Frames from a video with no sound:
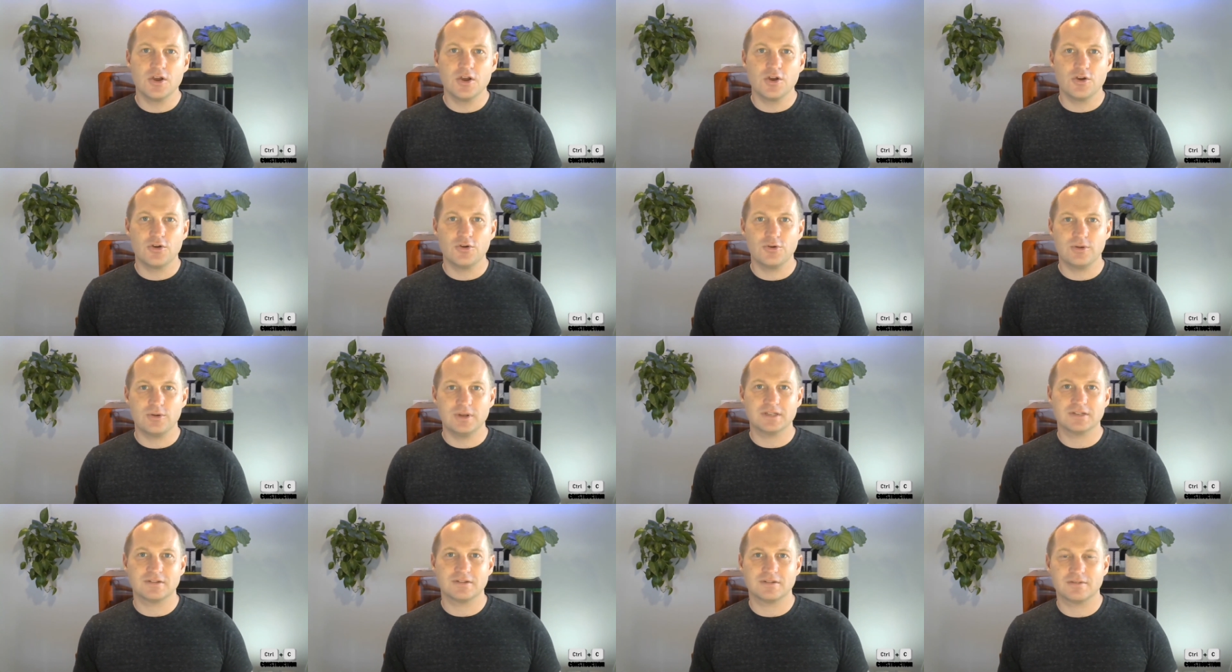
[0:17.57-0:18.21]
who
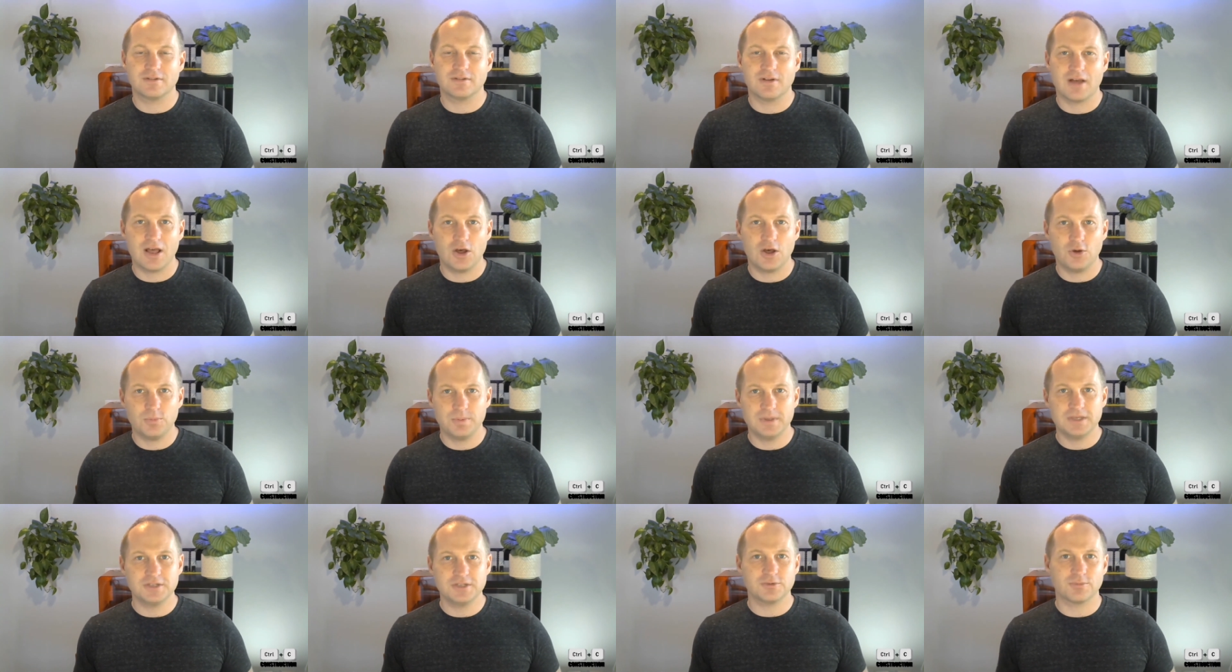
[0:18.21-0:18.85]
is
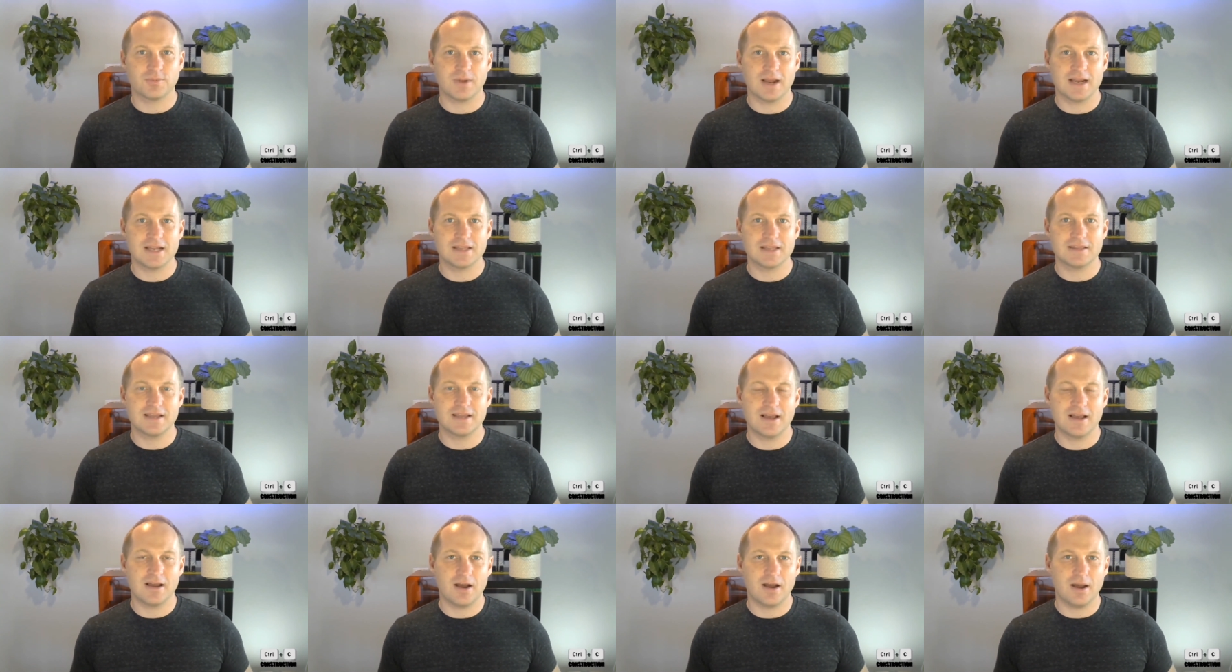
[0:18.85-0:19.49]
helping to write
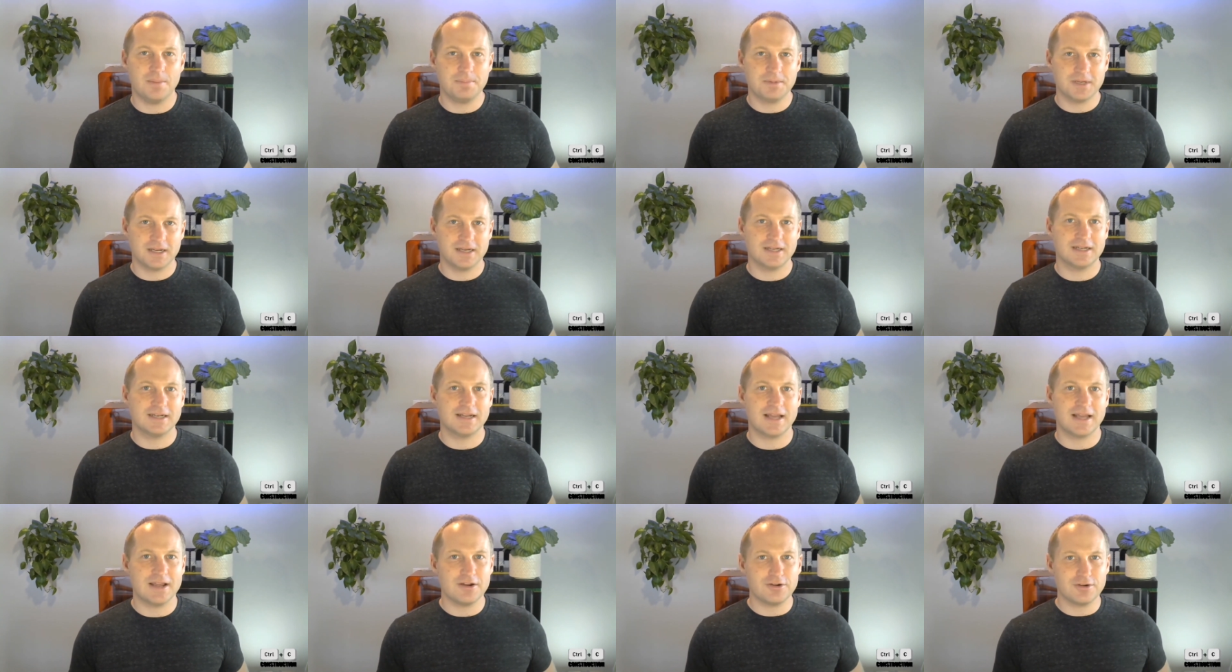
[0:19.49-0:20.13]
the
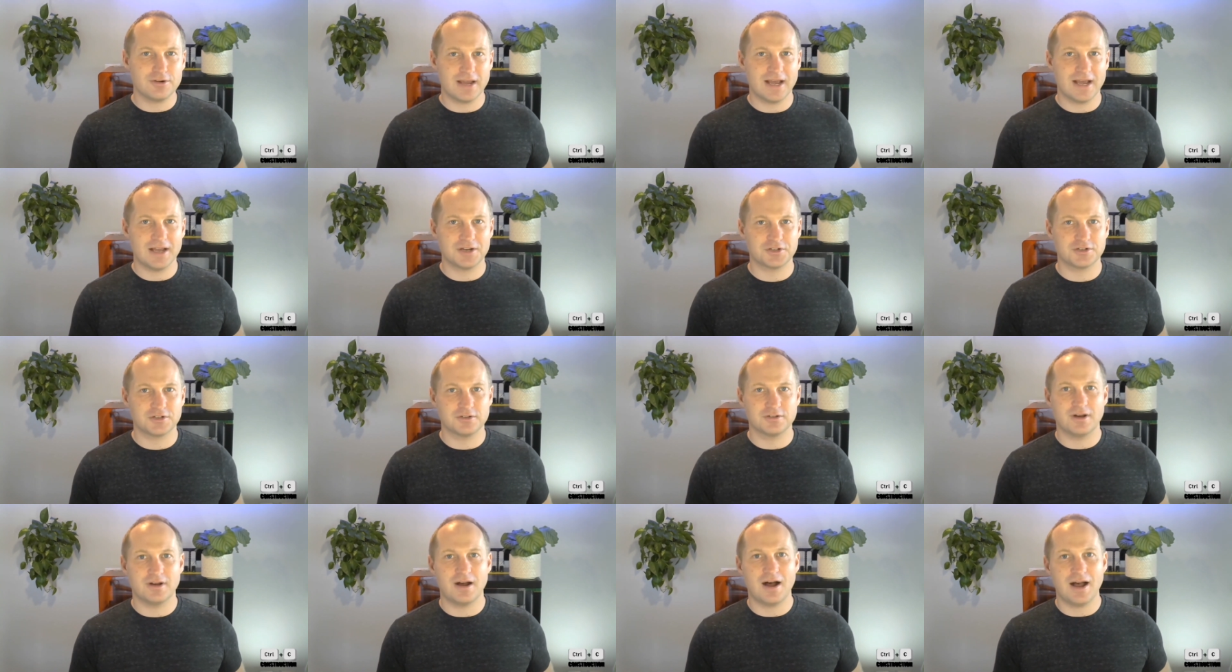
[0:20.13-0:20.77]
updated
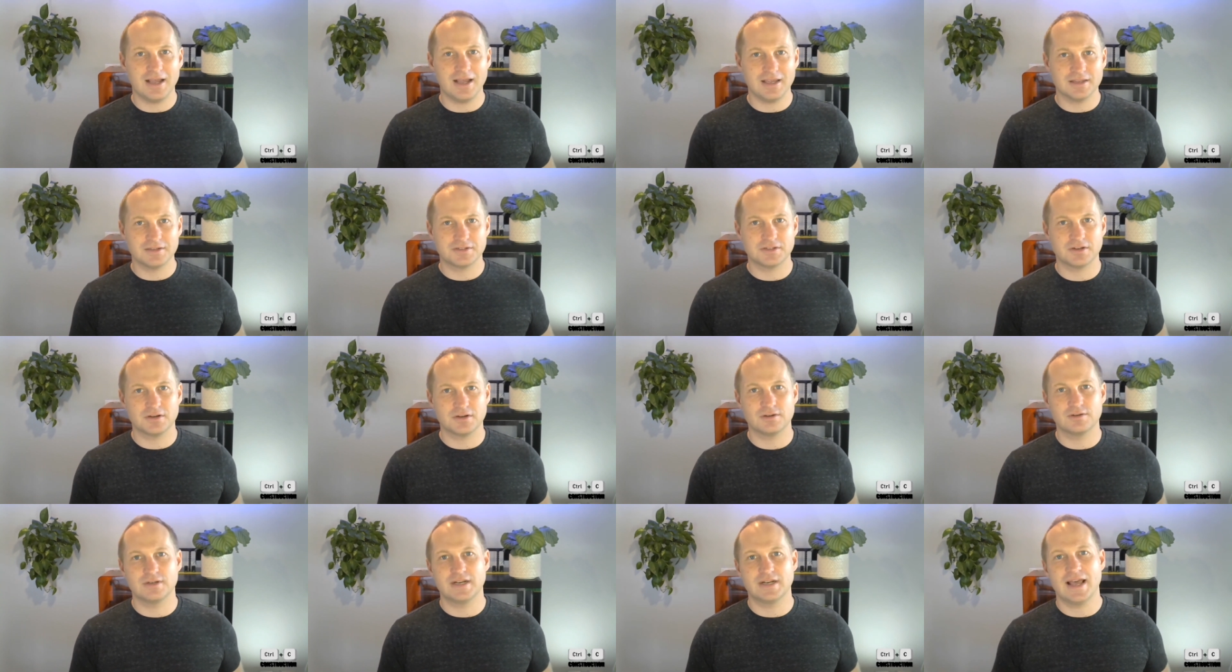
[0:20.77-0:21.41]
international
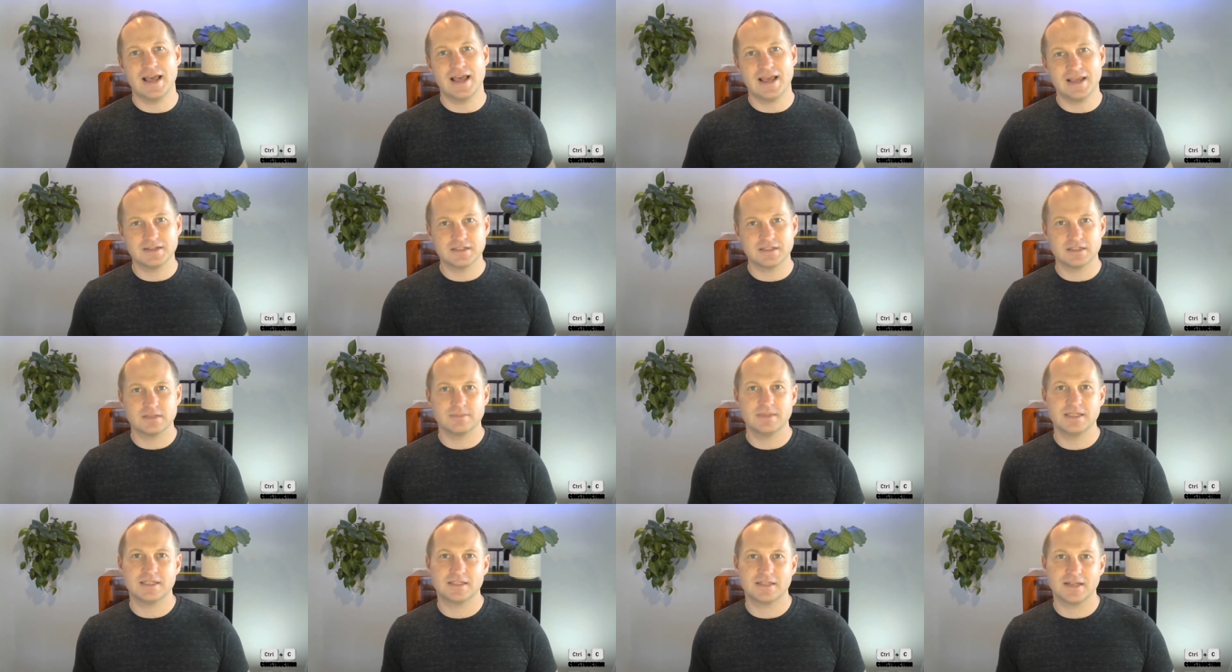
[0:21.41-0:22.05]
ISO and
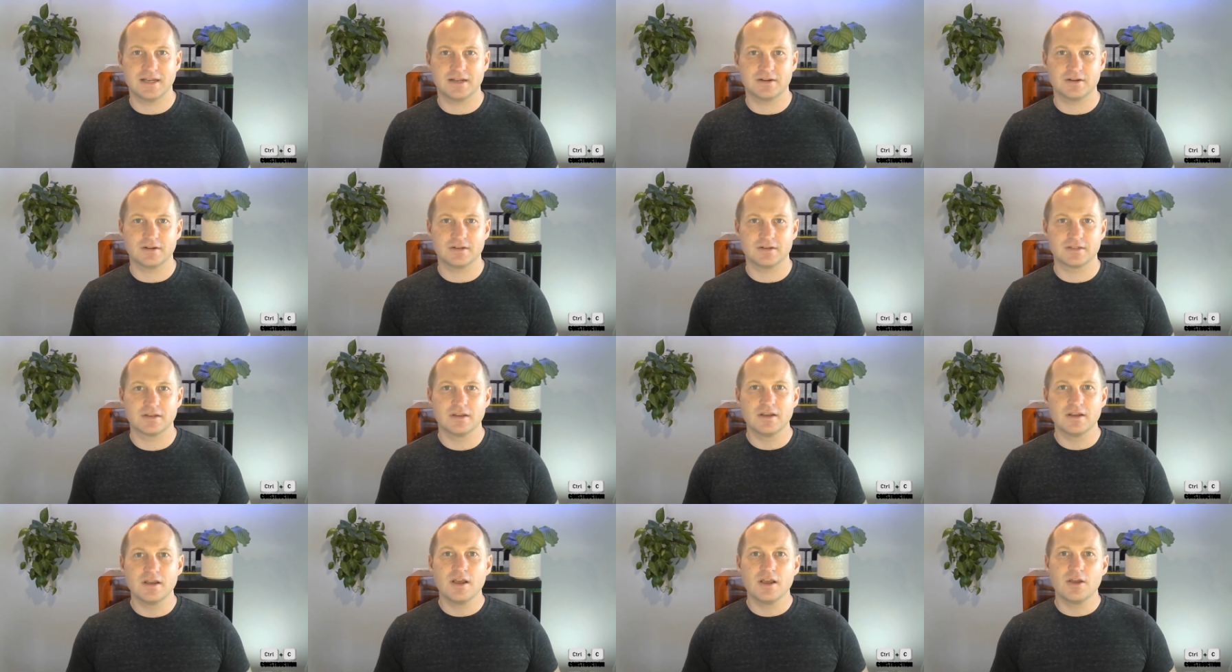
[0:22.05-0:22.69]
ASTM
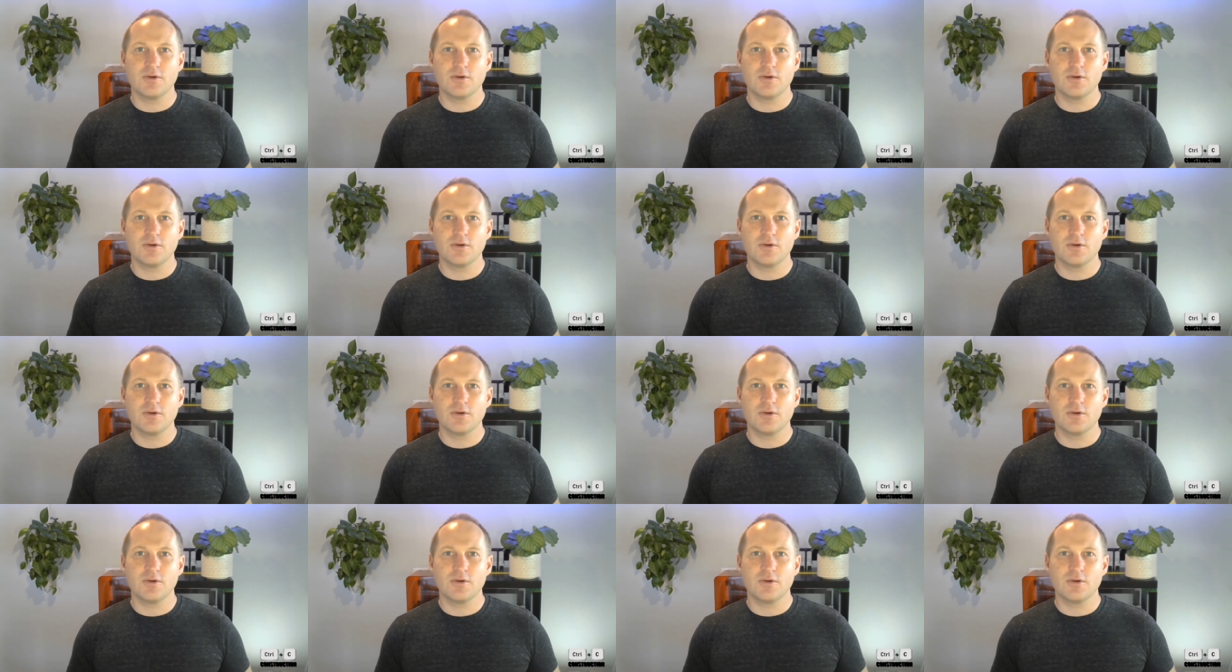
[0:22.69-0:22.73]
standards,